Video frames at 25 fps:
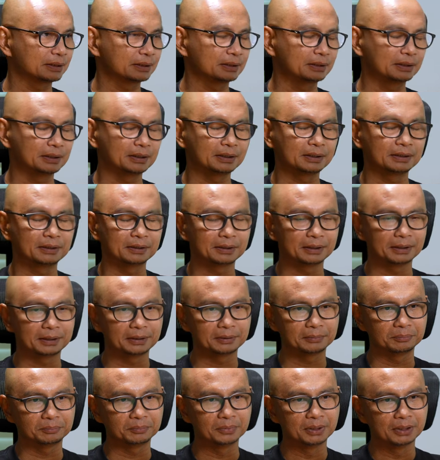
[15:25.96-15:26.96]
and and
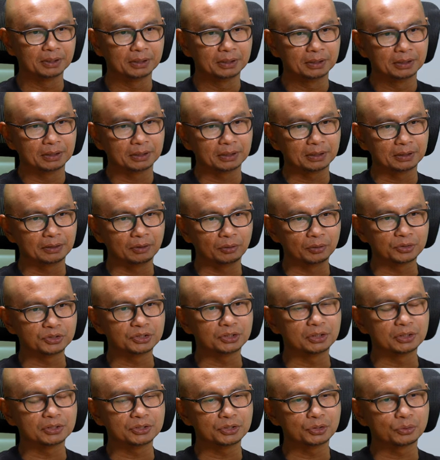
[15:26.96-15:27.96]
and uh,
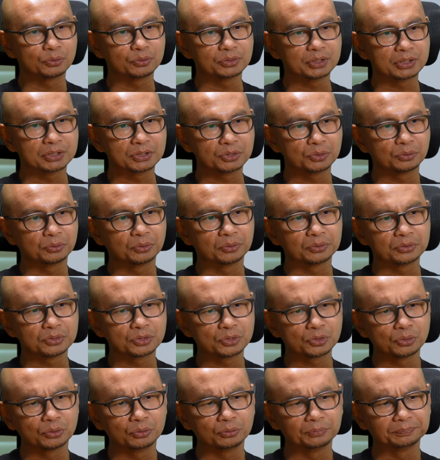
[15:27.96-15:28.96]
original shows and so on.
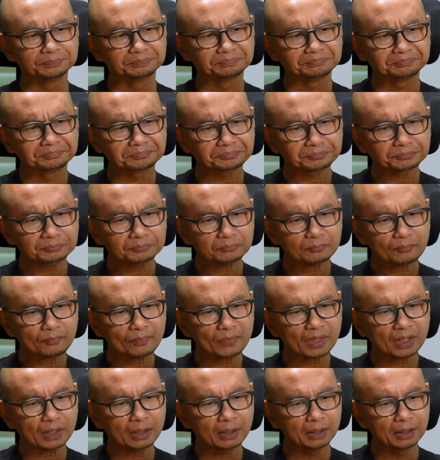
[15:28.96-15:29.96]
So
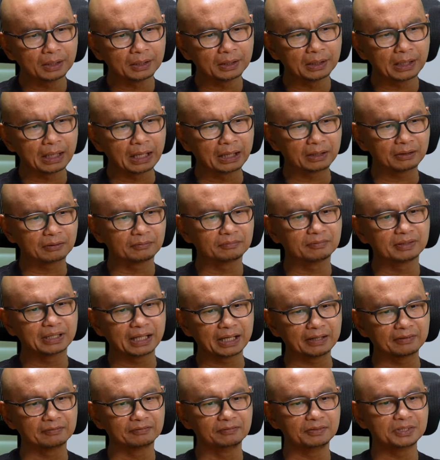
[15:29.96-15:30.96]
out of
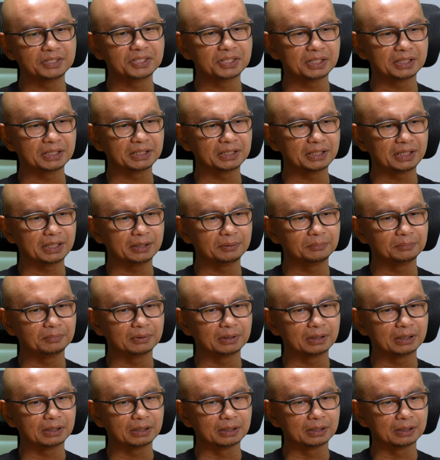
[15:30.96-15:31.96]
that vision
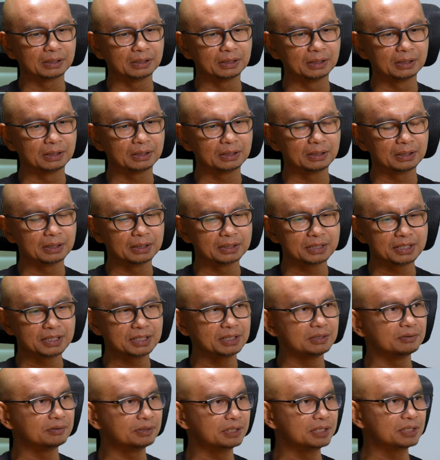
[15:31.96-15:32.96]
came a
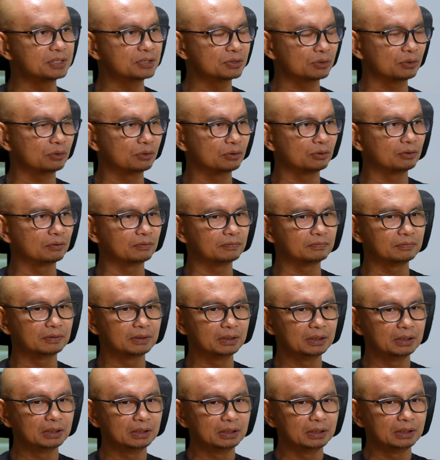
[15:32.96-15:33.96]
series of
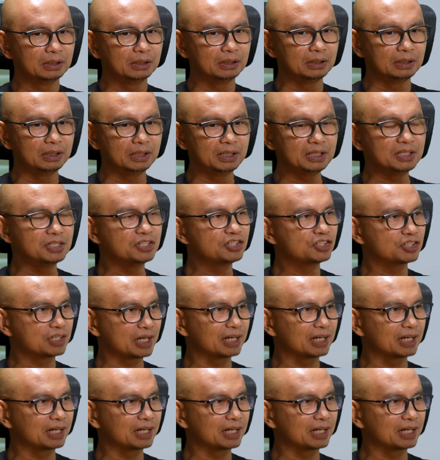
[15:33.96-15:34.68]
niche